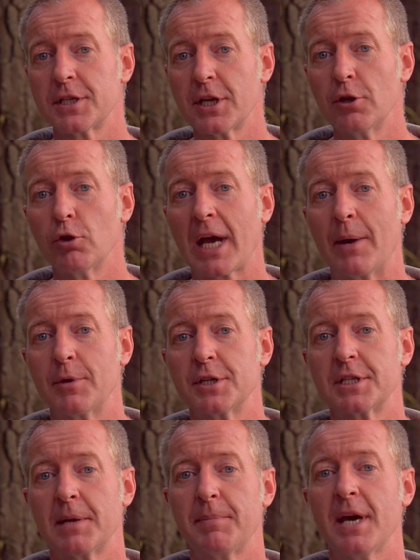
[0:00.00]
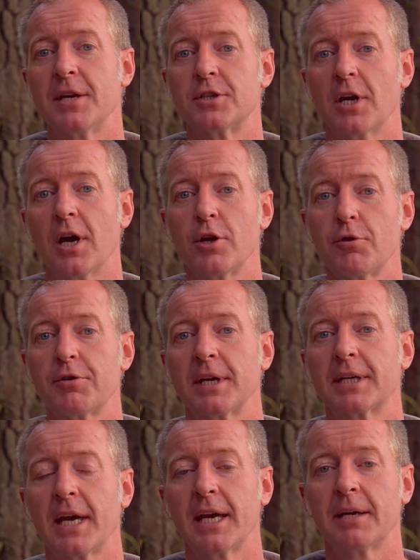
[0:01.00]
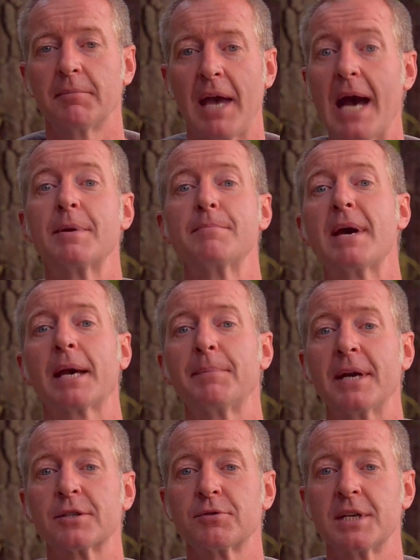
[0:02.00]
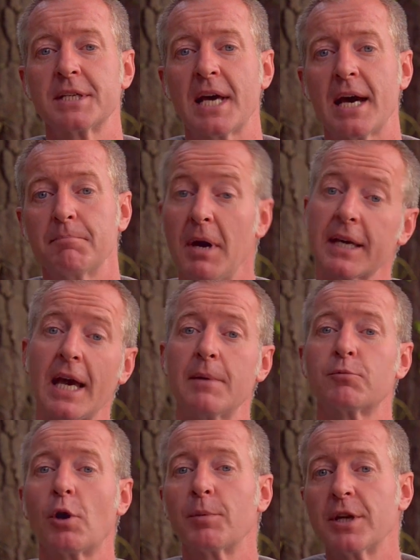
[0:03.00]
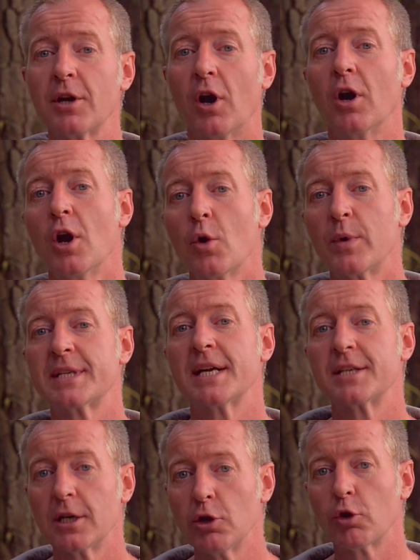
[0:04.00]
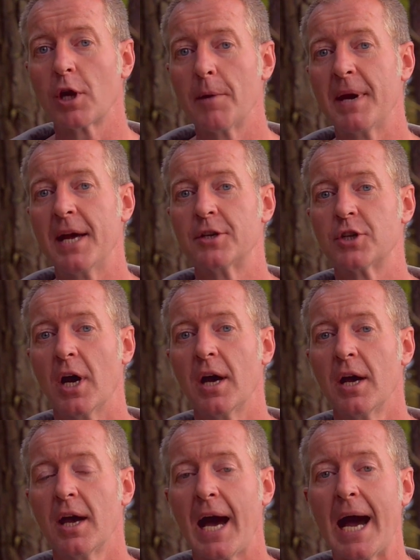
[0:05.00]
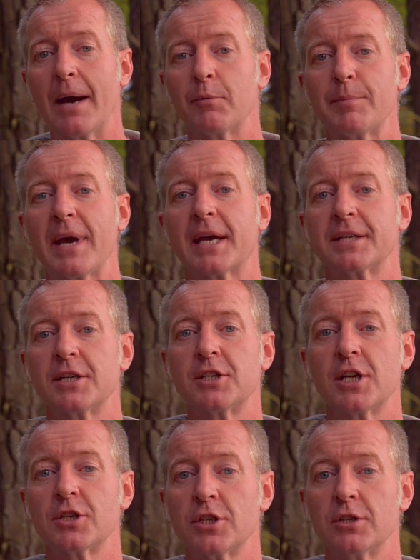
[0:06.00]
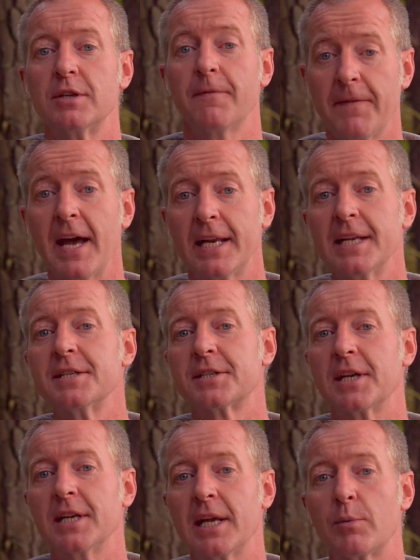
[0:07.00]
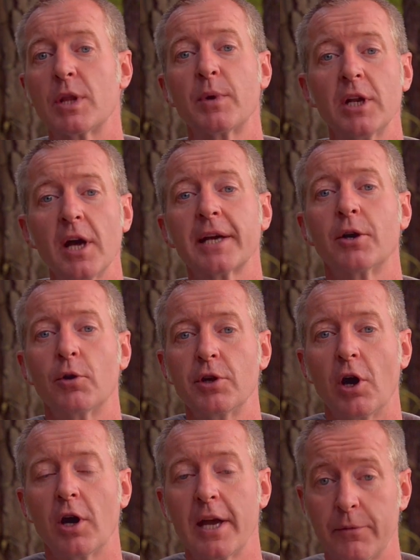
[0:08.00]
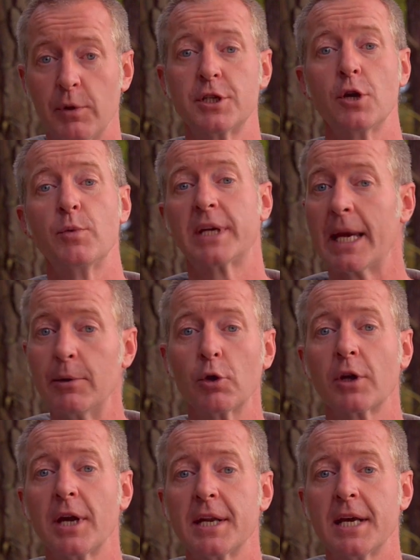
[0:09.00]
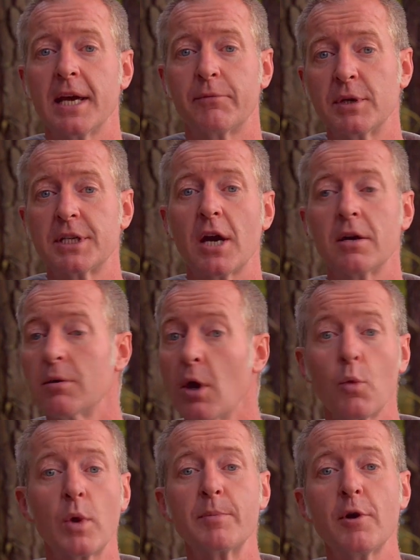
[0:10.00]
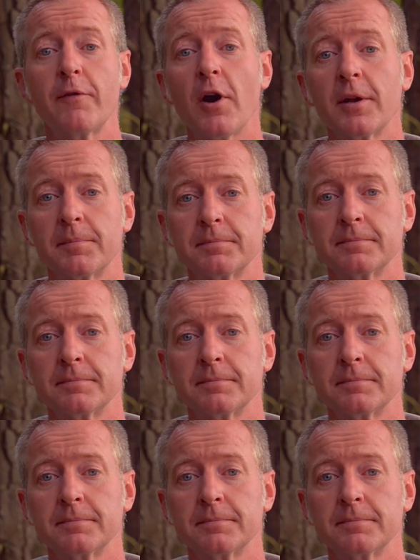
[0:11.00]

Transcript: thing you look at when you see a picture, are you thinking, how many megapixels is that? Again, probably not. We tend to look at a picture and we make a decision fairly instantly whether we like it or not. If we do, we keep looking at it. If we don't, we move on.